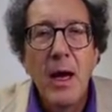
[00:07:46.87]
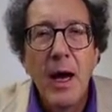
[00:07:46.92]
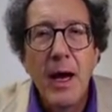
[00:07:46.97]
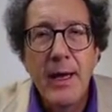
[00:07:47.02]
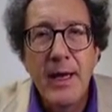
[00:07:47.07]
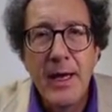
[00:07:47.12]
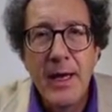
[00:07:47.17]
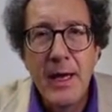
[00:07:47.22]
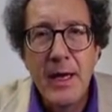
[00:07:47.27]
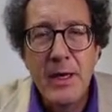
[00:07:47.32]

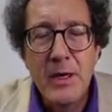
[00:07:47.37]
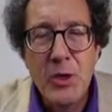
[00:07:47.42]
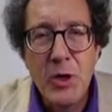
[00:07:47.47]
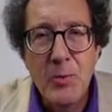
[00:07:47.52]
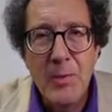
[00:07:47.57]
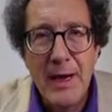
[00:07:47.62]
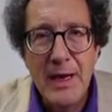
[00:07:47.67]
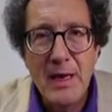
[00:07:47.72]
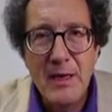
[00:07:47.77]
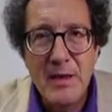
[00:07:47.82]
again,
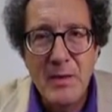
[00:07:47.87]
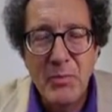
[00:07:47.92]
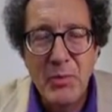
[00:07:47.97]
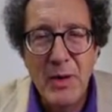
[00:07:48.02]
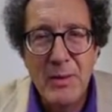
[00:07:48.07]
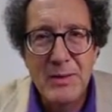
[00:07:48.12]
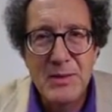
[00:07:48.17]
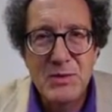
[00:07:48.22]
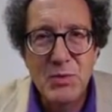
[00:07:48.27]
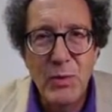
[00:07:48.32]
you're making the
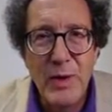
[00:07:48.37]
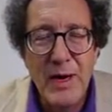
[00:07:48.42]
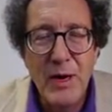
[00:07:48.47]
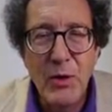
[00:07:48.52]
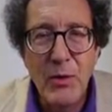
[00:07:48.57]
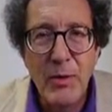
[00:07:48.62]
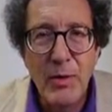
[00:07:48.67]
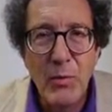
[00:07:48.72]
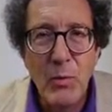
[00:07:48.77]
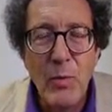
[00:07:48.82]
premise
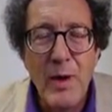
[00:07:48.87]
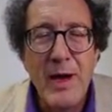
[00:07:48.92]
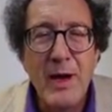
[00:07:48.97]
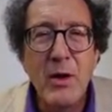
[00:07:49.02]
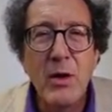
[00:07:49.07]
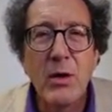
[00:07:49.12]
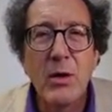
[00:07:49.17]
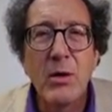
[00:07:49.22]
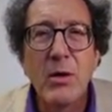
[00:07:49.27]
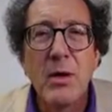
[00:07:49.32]
weaker and
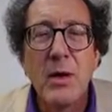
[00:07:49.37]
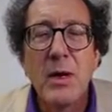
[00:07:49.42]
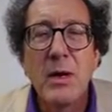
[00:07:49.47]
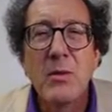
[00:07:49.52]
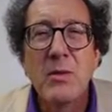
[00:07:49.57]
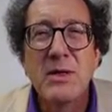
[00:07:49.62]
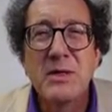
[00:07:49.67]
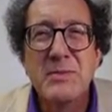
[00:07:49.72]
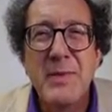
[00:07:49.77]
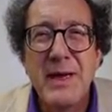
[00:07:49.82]
weaker,
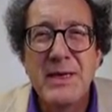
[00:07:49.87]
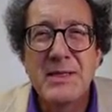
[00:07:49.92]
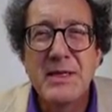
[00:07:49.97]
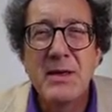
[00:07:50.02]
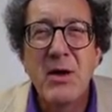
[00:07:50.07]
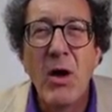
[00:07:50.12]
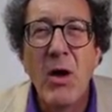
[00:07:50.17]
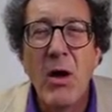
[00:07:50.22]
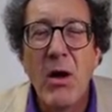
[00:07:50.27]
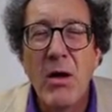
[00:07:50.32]
which makes
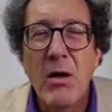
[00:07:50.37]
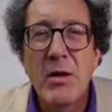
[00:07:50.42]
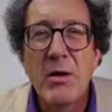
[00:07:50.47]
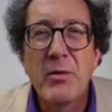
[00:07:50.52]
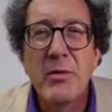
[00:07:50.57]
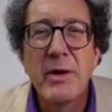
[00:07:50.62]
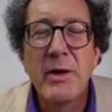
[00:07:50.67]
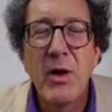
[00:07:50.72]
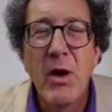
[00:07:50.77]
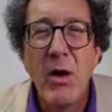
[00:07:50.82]
it
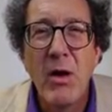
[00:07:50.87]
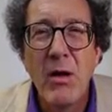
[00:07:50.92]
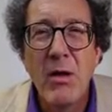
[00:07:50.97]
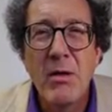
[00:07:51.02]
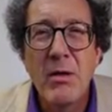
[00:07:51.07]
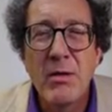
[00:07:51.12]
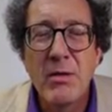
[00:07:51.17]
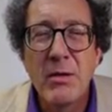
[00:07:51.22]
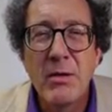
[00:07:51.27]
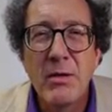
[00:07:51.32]
harder and
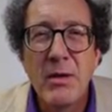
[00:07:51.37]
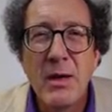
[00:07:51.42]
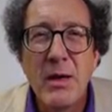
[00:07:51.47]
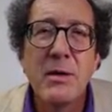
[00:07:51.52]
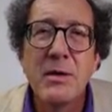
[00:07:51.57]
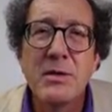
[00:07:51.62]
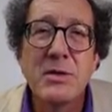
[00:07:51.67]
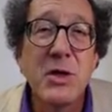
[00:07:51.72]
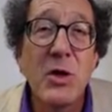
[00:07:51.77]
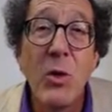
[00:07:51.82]
harder
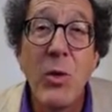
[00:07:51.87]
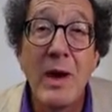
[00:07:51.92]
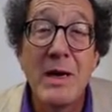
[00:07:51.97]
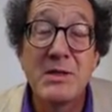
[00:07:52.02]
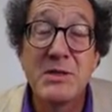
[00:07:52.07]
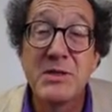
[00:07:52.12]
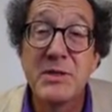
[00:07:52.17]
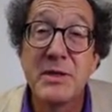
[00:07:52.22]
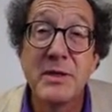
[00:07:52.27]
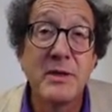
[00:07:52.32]
to
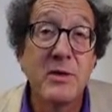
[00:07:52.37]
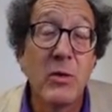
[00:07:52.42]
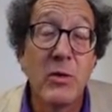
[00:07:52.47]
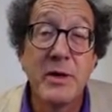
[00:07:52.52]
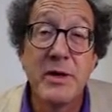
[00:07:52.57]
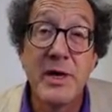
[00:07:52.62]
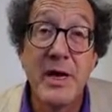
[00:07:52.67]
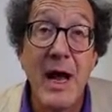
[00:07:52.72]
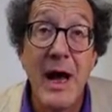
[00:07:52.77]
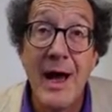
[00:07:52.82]
question
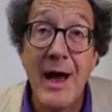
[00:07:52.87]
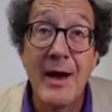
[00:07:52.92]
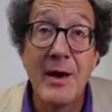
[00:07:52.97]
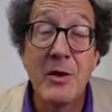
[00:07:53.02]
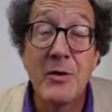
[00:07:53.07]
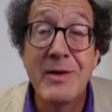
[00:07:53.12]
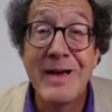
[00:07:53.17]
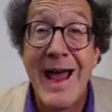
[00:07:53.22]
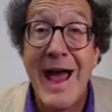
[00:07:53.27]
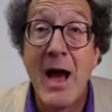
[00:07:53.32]
or deny
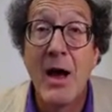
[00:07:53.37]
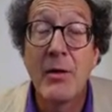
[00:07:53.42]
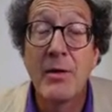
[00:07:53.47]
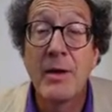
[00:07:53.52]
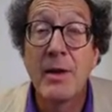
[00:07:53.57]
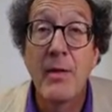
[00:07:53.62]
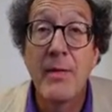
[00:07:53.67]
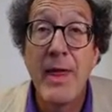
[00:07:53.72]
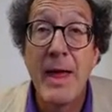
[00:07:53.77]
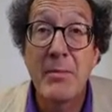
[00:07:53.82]
or
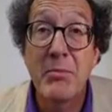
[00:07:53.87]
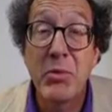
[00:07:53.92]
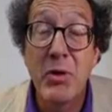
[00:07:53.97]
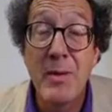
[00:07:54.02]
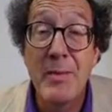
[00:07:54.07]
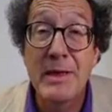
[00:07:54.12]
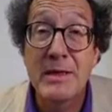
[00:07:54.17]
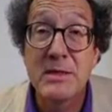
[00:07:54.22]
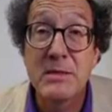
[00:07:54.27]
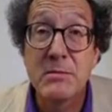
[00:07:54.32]
doubt that
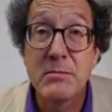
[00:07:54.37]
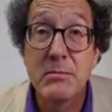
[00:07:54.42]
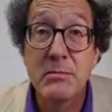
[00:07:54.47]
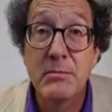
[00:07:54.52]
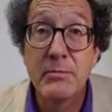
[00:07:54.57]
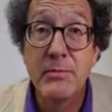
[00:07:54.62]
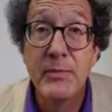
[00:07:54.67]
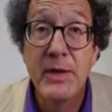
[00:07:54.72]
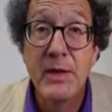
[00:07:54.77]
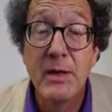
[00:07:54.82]
premise.
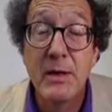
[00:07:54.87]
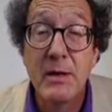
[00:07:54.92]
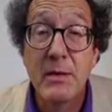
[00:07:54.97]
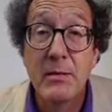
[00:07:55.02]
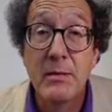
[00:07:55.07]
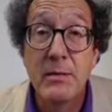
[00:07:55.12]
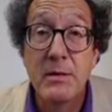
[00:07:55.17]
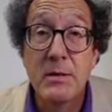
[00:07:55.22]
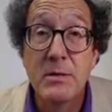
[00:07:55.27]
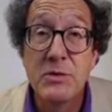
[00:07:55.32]

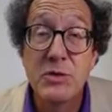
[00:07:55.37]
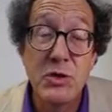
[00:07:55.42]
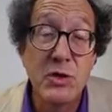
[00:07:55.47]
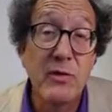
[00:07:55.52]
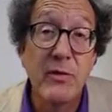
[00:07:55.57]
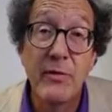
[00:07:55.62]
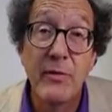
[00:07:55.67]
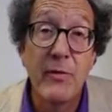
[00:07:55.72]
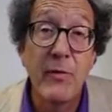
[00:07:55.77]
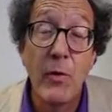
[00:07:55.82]
So
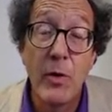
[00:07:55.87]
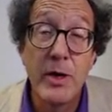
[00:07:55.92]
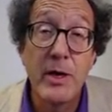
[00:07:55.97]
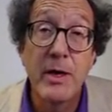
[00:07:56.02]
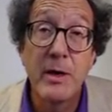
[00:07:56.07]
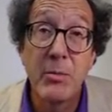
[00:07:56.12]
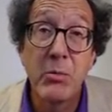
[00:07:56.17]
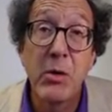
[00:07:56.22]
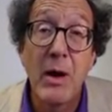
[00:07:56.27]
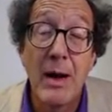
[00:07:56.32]
you have
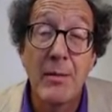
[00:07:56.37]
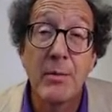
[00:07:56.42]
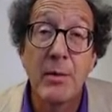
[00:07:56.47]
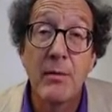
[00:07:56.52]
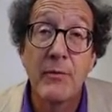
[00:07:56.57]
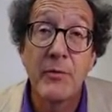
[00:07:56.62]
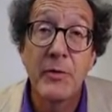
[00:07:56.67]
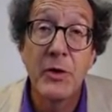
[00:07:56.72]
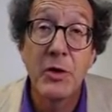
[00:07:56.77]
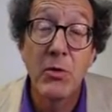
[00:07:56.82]
avoided a
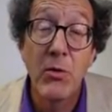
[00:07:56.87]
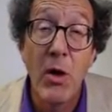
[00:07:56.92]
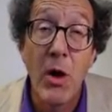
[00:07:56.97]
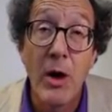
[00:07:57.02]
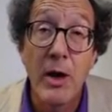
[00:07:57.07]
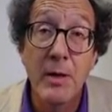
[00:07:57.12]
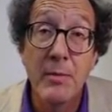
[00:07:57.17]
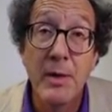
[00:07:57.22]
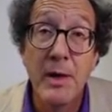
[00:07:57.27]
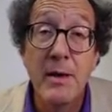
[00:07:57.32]
problem for your
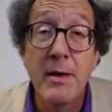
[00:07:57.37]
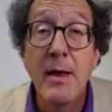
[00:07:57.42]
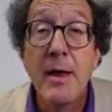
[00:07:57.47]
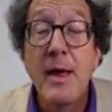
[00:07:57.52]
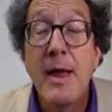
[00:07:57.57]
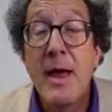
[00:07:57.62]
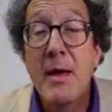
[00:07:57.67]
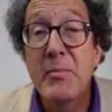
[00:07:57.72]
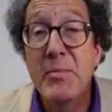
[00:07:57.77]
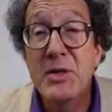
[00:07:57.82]
argument,
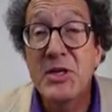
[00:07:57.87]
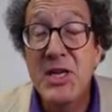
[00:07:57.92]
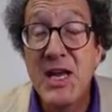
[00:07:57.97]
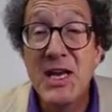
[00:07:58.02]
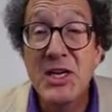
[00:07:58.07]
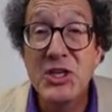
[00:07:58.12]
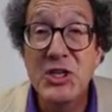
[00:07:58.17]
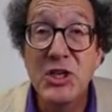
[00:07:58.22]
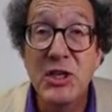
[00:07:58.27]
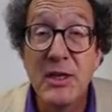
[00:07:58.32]
and
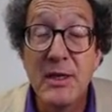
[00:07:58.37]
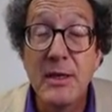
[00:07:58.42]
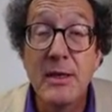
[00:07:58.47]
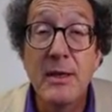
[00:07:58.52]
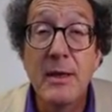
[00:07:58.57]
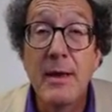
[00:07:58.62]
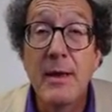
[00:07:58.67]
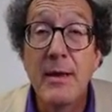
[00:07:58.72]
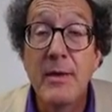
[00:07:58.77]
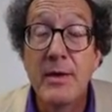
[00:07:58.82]

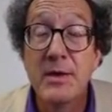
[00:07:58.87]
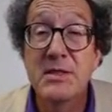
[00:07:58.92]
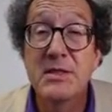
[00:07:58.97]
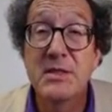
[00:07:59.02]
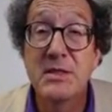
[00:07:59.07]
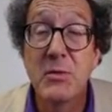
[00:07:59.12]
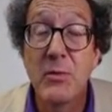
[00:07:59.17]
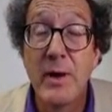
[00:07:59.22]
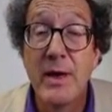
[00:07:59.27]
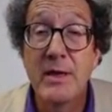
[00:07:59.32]
potentially this
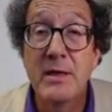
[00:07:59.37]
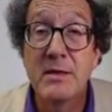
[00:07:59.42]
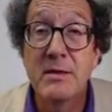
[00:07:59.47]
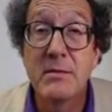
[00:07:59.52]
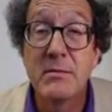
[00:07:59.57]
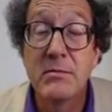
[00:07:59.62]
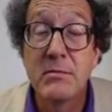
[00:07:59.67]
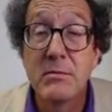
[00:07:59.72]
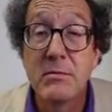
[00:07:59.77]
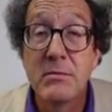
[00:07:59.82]
is a way to